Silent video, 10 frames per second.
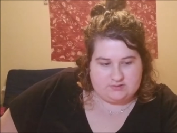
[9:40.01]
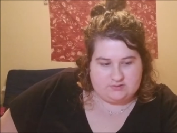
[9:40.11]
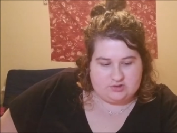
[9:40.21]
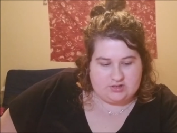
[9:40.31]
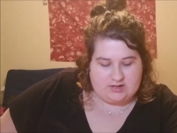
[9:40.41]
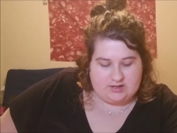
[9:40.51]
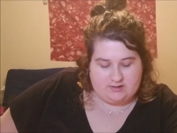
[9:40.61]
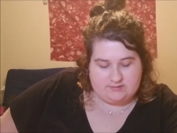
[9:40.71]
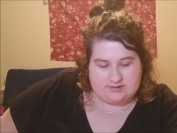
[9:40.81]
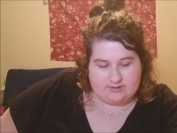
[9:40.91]
So should I
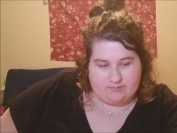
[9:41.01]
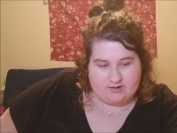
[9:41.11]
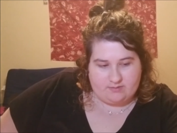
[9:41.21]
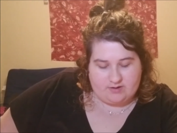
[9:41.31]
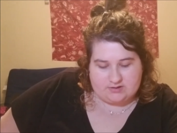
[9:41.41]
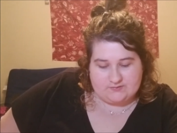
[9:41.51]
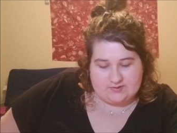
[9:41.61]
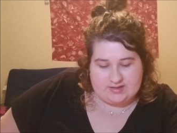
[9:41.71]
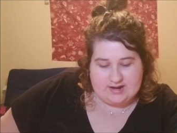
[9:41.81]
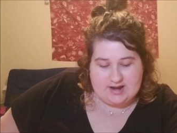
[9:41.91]
use the bigger brush for
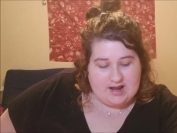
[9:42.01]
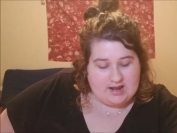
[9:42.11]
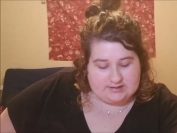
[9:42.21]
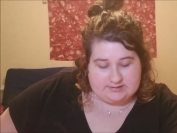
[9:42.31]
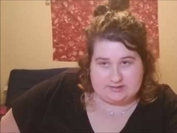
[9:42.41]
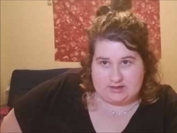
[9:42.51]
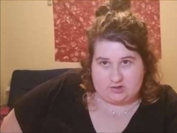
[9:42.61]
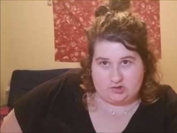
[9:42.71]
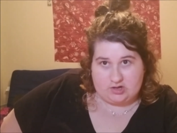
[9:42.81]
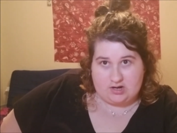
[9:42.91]
the next
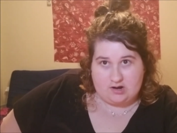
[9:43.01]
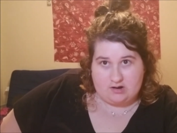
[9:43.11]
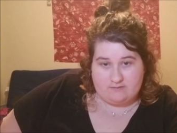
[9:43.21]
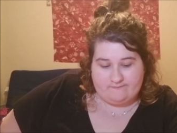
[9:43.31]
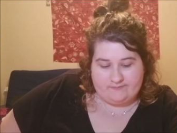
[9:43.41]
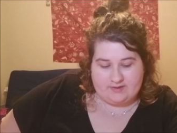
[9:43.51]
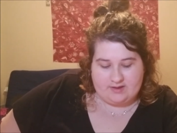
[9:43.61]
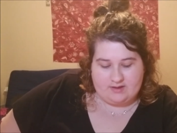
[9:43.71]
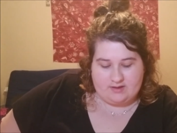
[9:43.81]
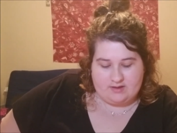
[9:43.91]
section
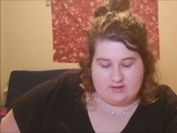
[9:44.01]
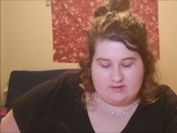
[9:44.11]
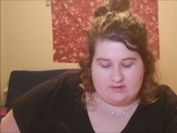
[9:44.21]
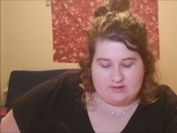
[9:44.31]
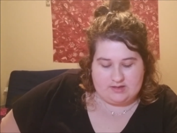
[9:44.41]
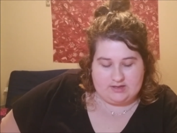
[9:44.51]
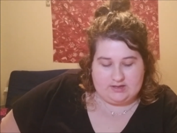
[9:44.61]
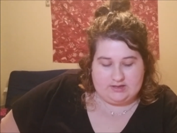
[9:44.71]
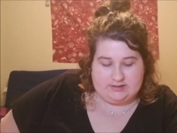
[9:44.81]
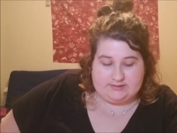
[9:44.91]

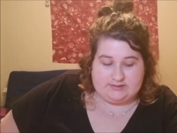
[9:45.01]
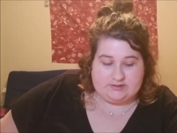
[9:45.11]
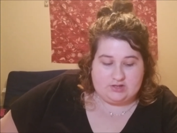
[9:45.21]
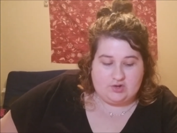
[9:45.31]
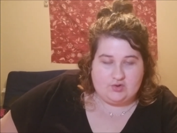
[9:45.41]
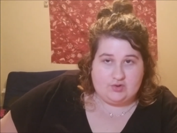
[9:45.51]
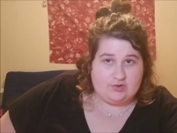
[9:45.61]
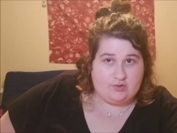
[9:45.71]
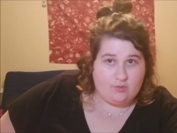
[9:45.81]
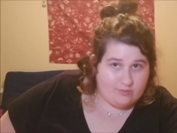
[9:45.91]
is the
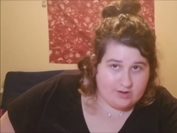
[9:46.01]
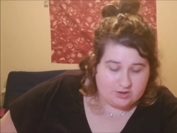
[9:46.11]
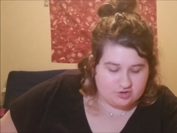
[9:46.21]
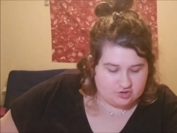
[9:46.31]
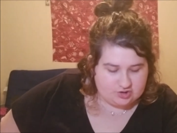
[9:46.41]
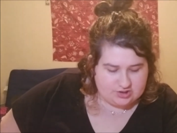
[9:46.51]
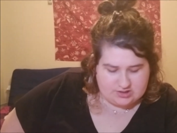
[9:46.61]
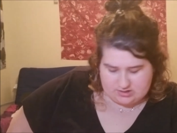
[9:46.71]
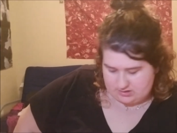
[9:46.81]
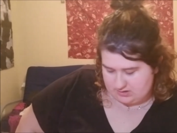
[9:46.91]

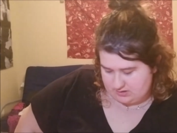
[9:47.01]
question.